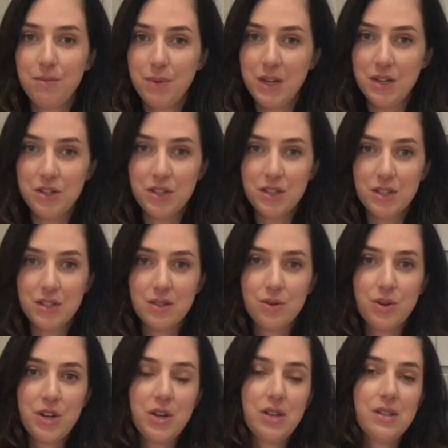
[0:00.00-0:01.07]
peaches, or
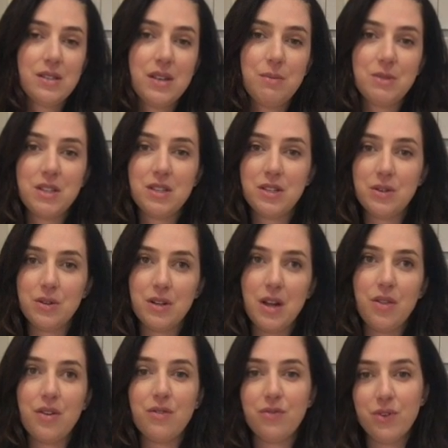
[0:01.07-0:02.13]
you can substitute
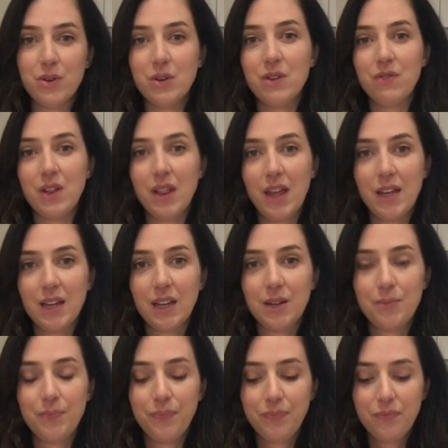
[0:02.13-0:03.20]
another fruit if you like.
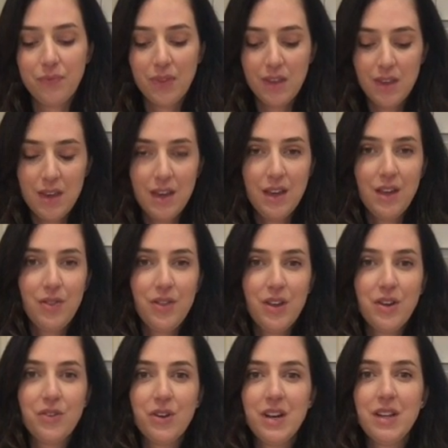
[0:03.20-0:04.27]
The
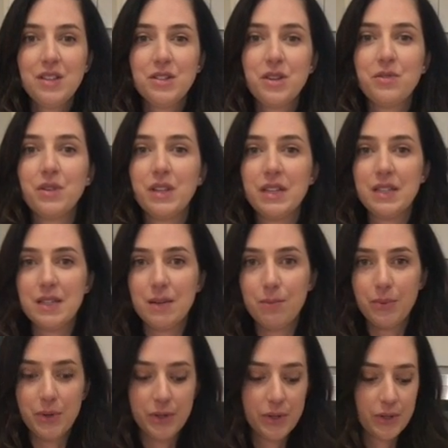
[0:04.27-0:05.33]
ingredients are really
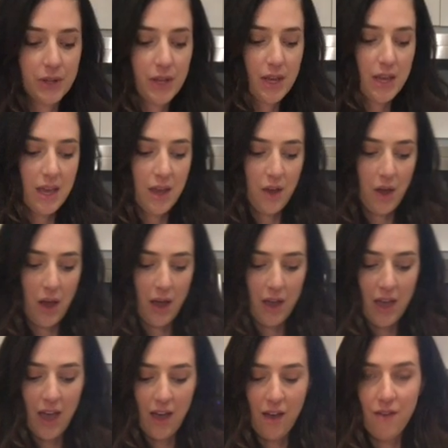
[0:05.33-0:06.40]
simple. I
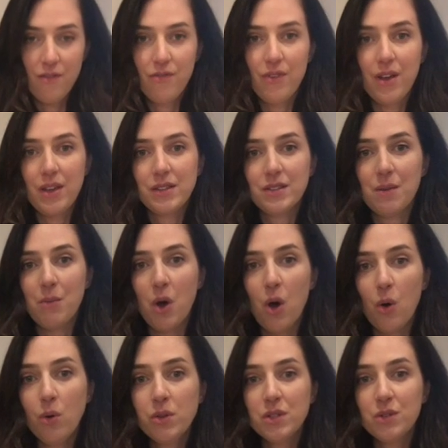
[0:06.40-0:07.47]
have some
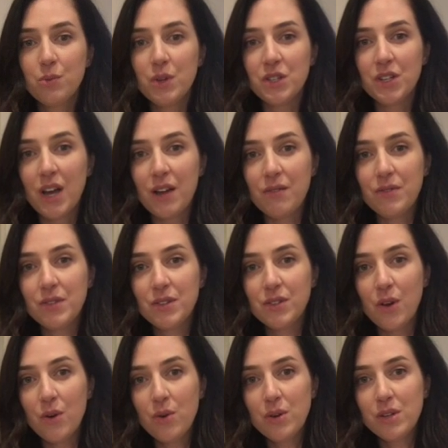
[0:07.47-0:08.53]
oats, which I've
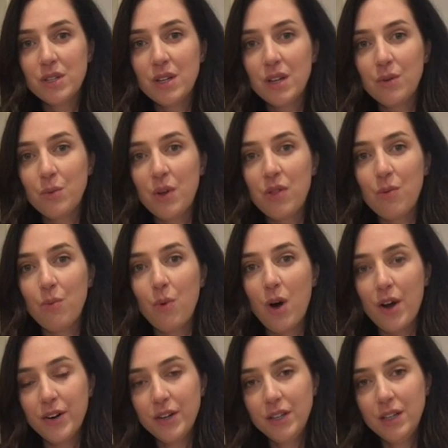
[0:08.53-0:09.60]
soaked with
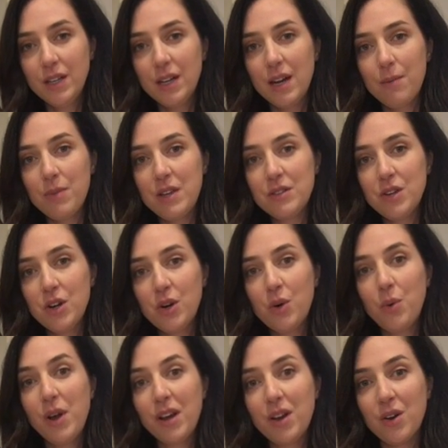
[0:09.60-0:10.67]
water. These are
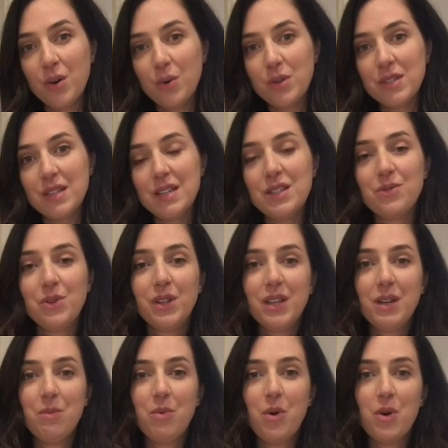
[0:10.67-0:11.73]
quick oats, and it's really
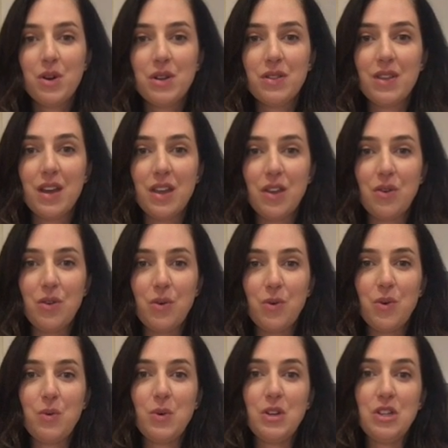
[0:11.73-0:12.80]
important that
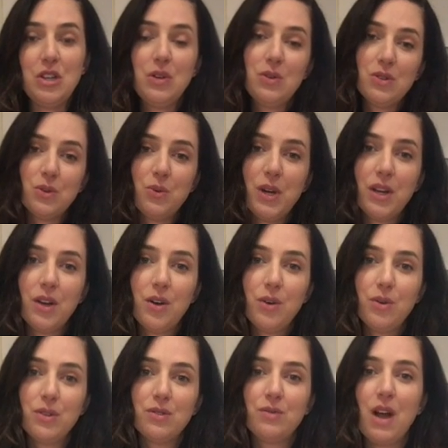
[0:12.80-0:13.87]
you would use quick
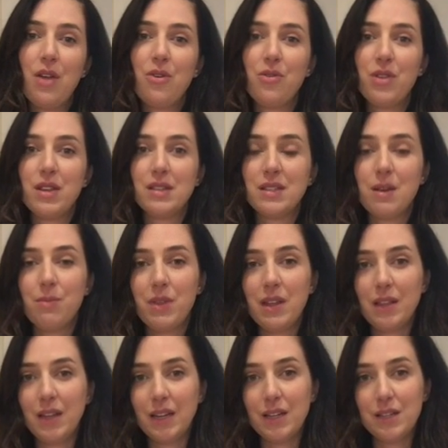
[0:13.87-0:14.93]
oats rather than something
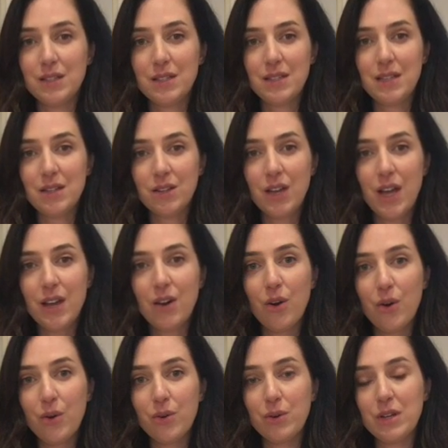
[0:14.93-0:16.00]
like a steel cut
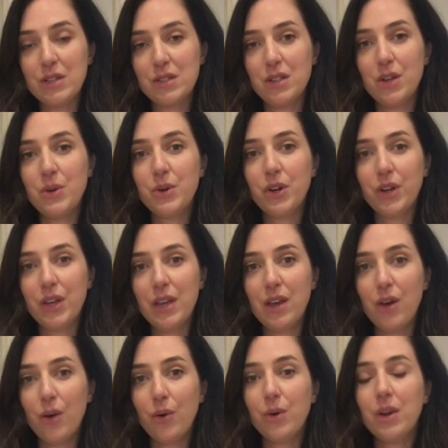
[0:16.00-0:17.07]
oat or a slow cooking
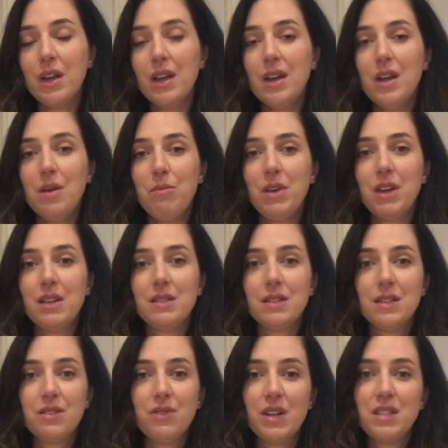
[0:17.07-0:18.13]
oat, because
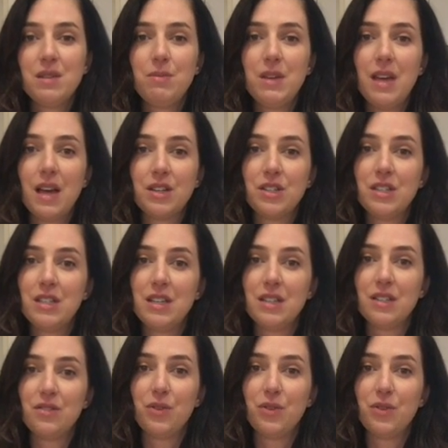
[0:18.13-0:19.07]
this recipe actually doesn't